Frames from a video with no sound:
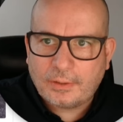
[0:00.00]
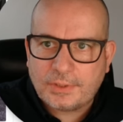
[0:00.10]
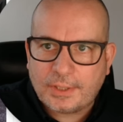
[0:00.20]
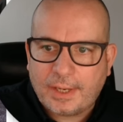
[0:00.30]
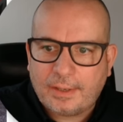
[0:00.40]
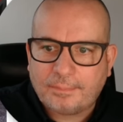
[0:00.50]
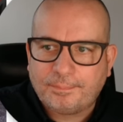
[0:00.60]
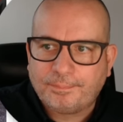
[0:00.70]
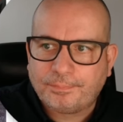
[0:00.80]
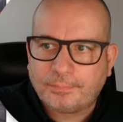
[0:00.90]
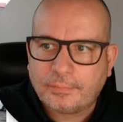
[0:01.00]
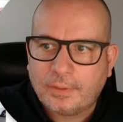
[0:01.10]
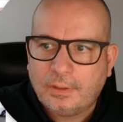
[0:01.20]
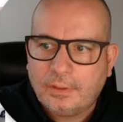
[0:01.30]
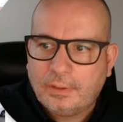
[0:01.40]
to that
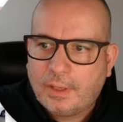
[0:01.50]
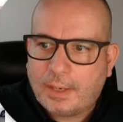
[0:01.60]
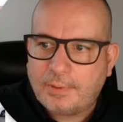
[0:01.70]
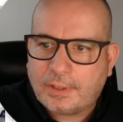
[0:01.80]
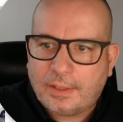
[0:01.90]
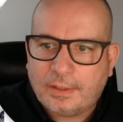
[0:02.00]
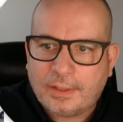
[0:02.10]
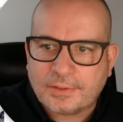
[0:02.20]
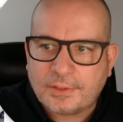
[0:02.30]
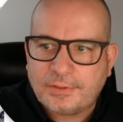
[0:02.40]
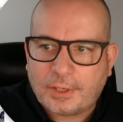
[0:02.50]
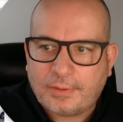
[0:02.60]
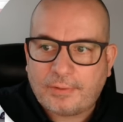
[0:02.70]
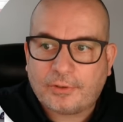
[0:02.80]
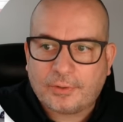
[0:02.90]
and we get this. So
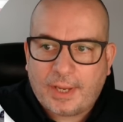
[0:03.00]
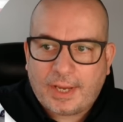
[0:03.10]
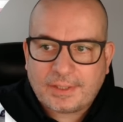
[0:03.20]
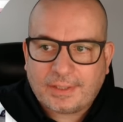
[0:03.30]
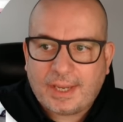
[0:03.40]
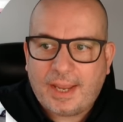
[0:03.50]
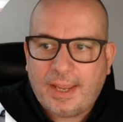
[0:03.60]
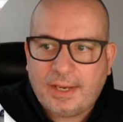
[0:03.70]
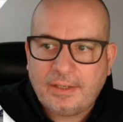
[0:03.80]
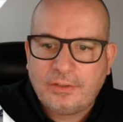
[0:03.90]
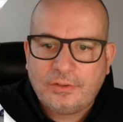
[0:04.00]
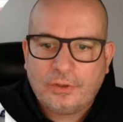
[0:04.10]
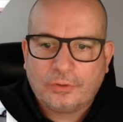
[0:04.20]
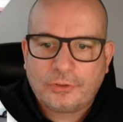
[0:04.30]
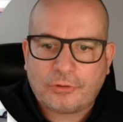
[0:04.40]
they've got it as a Cat N
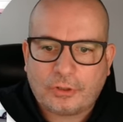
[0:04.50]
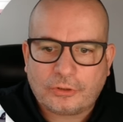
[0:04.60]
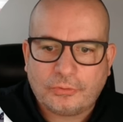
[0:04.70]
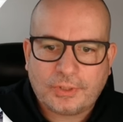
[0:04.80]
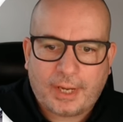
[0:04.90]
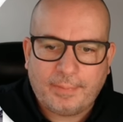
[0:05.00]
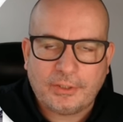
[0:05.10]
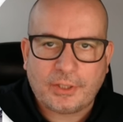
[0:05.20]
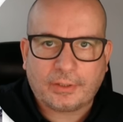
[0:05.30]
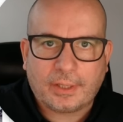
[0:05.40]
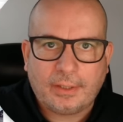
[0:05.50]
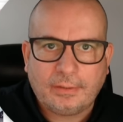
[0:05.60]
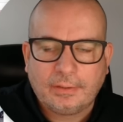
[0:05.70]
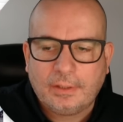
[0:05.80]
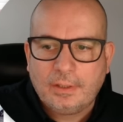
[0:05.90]
non-structural damage. Okay,
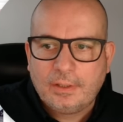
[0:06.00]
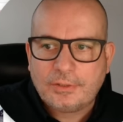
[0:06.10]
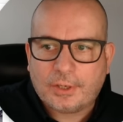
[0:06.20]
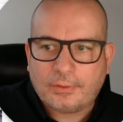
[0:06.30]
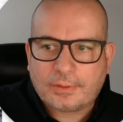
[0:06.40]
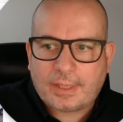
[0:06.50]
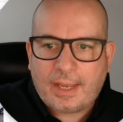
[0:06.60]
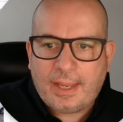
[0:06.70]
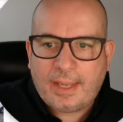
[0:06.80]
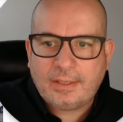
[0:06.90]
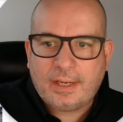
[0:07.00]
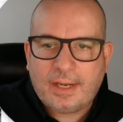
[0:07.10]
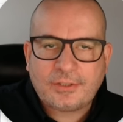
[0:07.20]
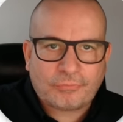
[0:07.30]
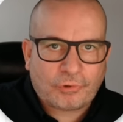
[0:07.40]
so Cat N
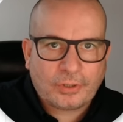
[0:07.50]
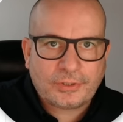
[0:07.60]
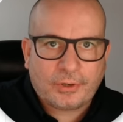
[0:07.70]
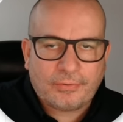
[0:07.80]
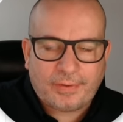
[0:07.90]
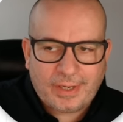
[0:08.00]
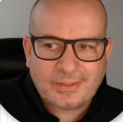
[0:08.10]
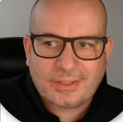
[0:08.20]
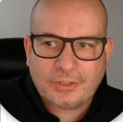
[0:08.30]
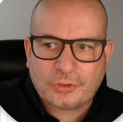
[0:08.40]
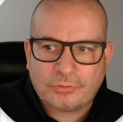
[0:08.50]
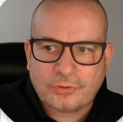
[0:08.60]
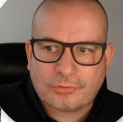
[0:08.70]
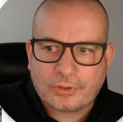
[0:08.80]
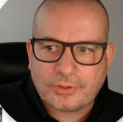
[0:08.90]
is a write-off, it is an
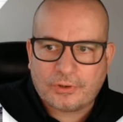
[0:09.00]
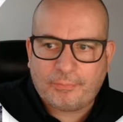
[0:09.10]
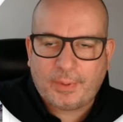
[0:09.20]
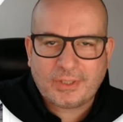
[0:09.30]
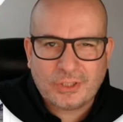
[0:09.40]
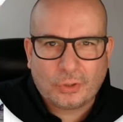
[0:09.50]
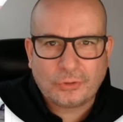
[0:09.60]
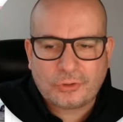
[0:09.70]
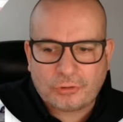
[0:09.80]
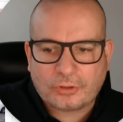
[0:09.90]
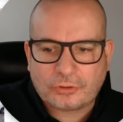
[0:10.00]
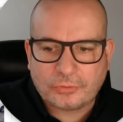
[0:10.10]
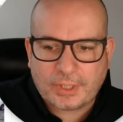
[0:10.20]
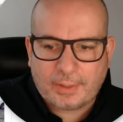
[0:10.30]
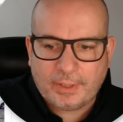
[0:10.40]
insurance write-off, but it's non-structural
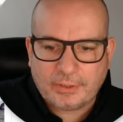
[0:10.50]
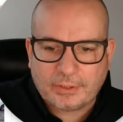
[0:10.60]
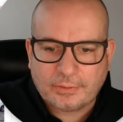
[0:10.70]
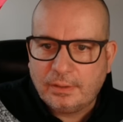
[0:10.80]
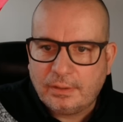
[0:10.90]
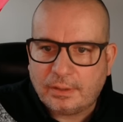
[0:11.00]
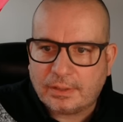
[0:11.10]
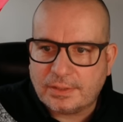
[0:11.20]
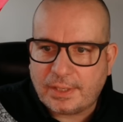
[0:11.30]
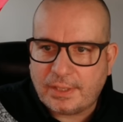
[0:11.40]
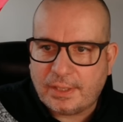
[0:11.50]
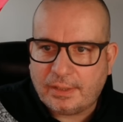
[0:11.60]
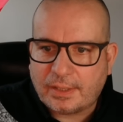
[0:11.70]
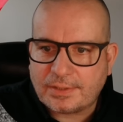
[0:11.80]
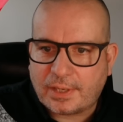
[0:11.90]
damage. You can see here
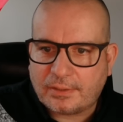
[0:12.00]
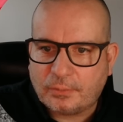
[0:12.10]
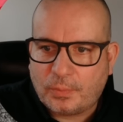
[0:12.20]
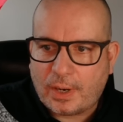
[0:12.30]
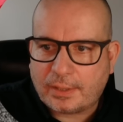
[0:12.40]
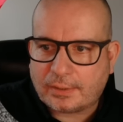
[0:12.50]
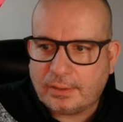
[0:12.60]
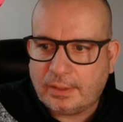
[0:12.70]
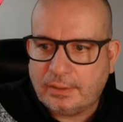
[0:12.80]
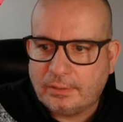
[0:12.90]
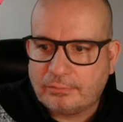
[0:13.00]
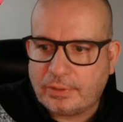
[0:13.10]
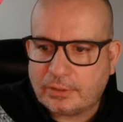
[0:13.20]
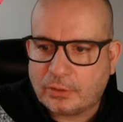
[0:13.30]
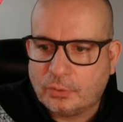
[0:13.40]
that's had a whack in the
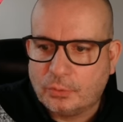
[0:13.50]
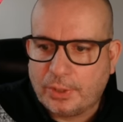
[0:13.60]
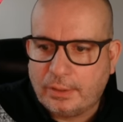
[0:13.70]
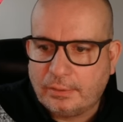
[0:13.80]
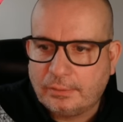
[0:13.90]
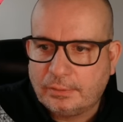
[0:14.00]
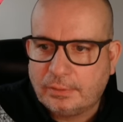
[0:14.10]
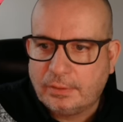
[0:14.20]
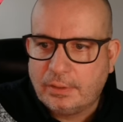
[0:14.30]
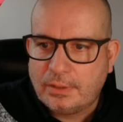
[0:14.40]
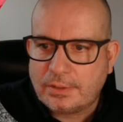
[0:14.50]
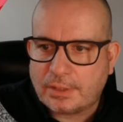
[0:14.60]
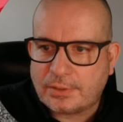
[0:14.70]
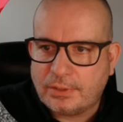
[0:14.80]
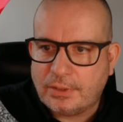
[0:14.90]
rear corner. So
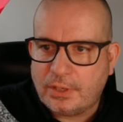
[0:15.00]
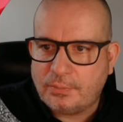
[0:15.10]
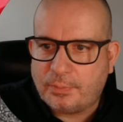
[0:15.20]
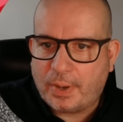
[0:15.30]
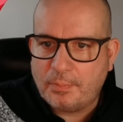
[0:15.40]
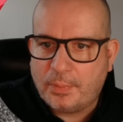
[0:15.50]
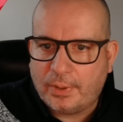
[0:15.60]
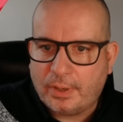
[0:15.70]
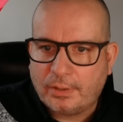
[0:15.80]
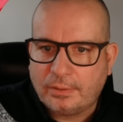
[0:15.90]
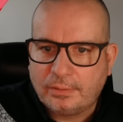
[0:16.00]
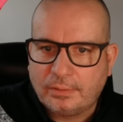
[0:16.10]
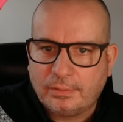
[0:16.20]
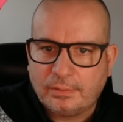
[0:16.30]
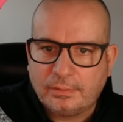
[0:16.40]
that's a new bumper,
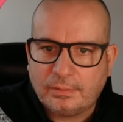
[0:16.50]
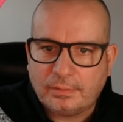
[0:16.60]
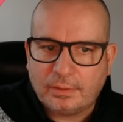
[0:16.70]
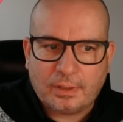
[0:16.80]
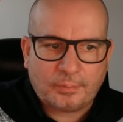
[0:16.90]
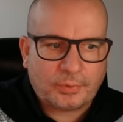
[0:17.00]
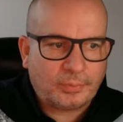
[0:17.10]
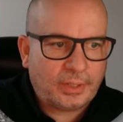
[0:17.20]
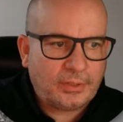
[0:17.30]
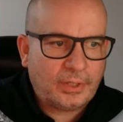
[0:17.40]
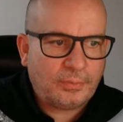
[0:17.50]
probably a new